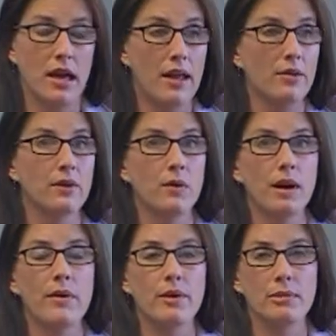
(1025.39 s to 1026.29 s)
I don't know where
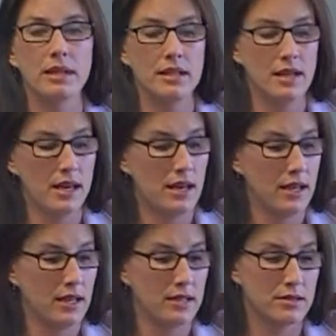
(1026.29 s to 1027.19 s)
I would be today. I
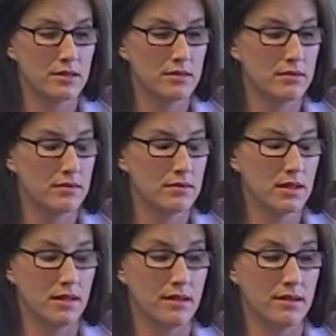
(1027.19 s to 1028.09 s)
guess
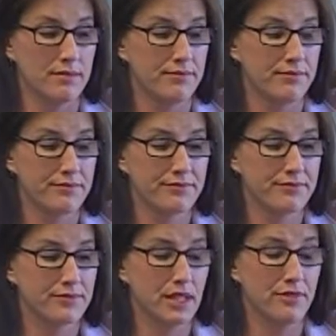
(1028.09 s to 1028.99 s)

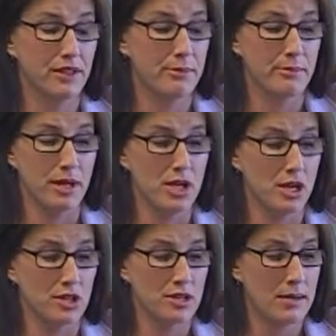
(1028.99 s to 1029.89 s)
flipping
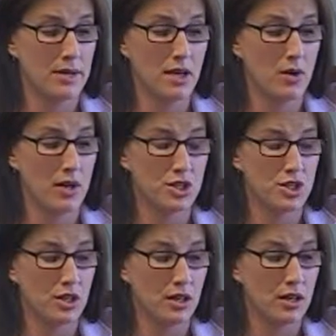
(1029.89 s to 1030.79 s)
burgers. I'm not quite
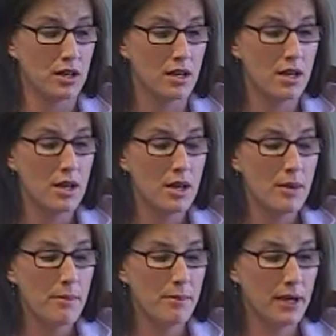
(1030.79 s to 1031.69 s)
sure.
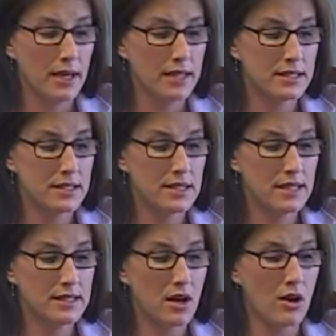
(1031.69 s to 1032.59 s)
But
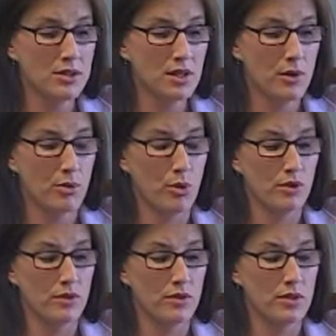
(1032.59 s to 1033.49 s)
it's also
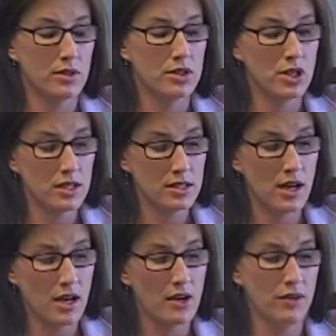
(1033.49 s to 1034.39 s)
important, just
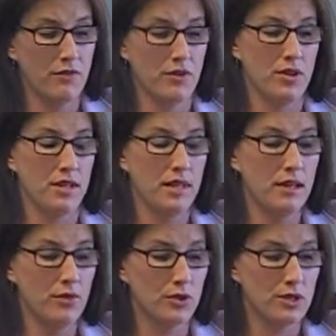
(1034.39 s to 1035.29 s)
not only for the
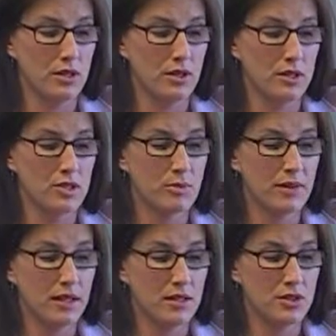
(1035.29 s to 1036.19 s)
needful students, but
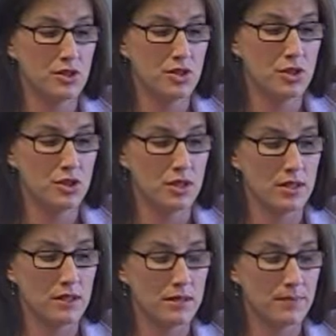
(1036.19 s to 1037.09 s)
the
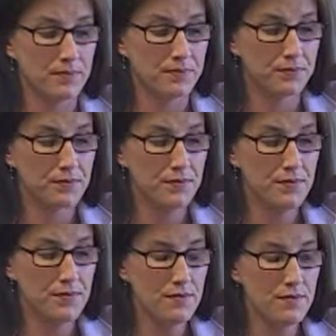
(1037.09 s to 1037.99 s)
institutions
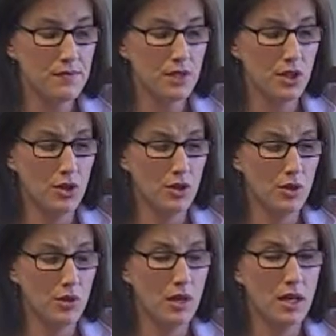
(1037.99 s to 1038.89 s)

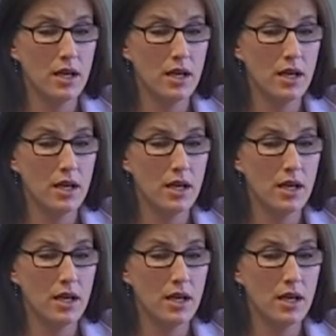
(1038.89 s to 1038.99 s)
who,